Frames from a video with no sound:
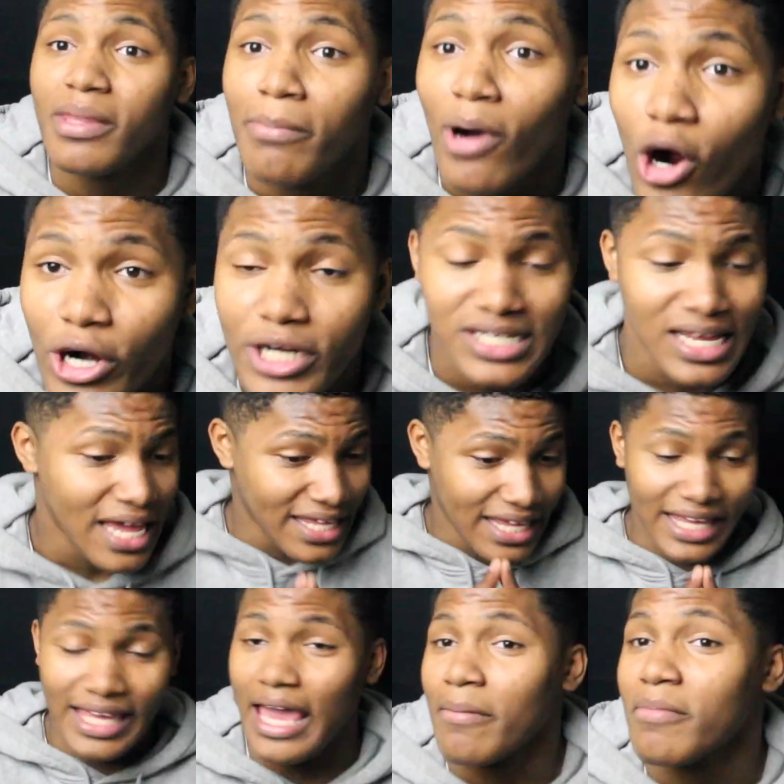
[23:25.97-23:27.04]
me bars.
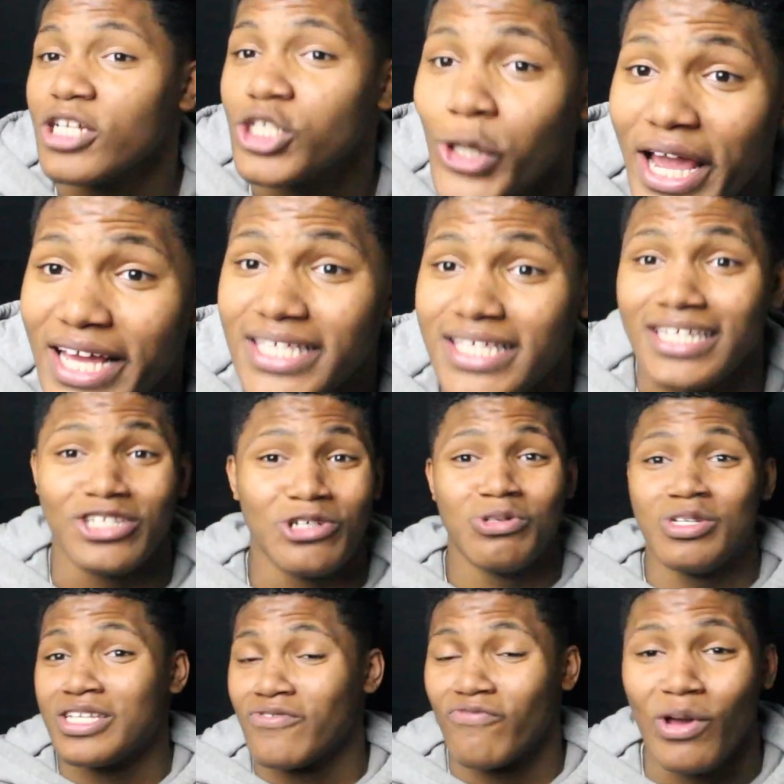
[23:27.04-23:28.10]
You gave me tracks that you
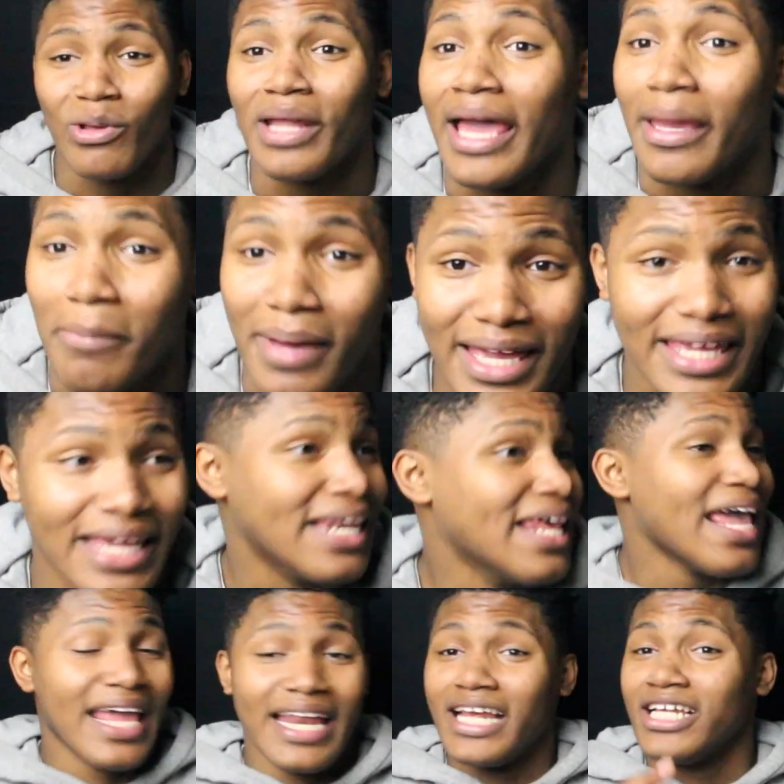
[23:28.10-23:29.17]
just felt like making,
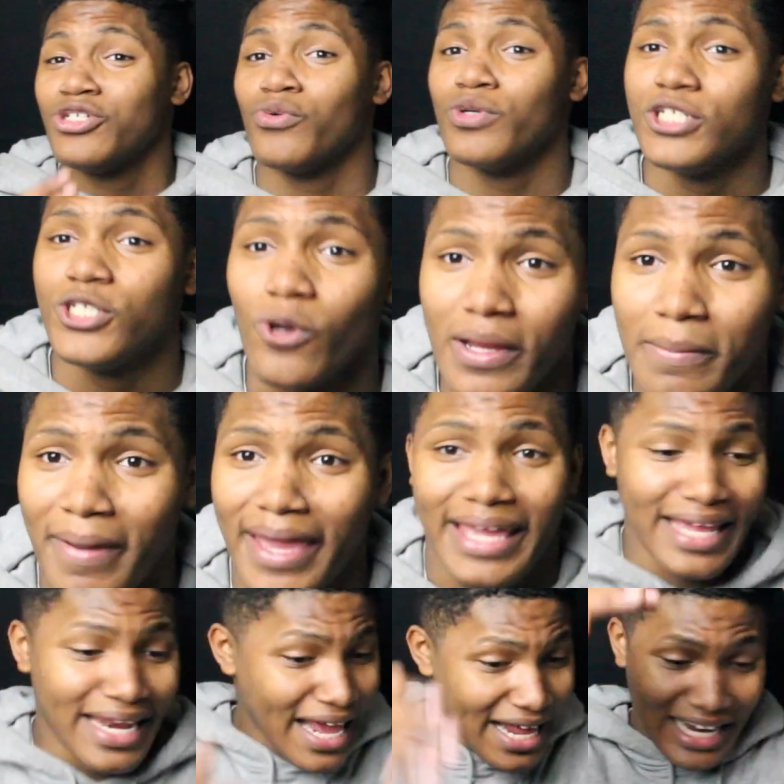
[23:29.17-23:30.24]
and that you enjoyed
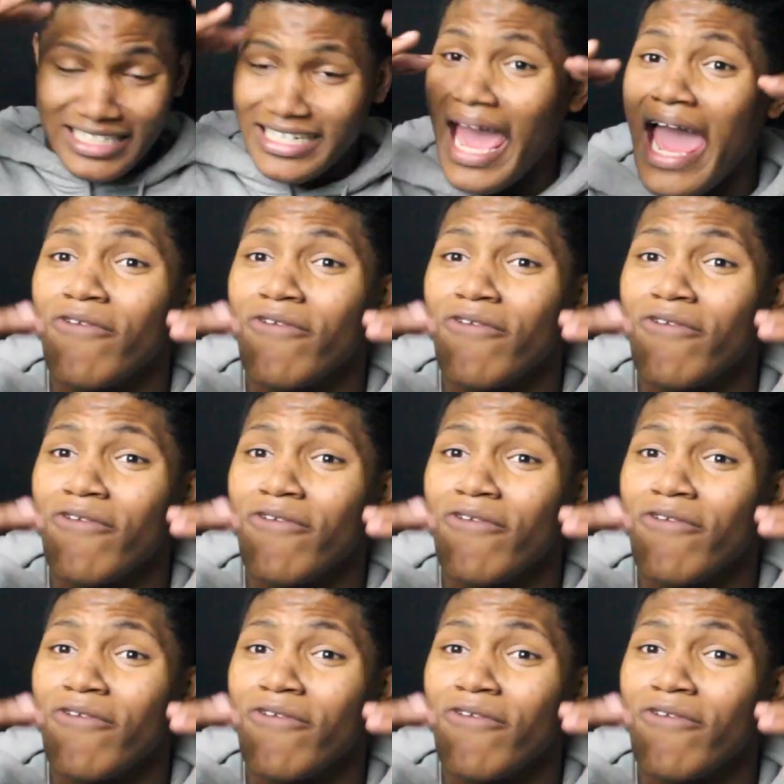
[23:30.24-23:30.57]
making, that you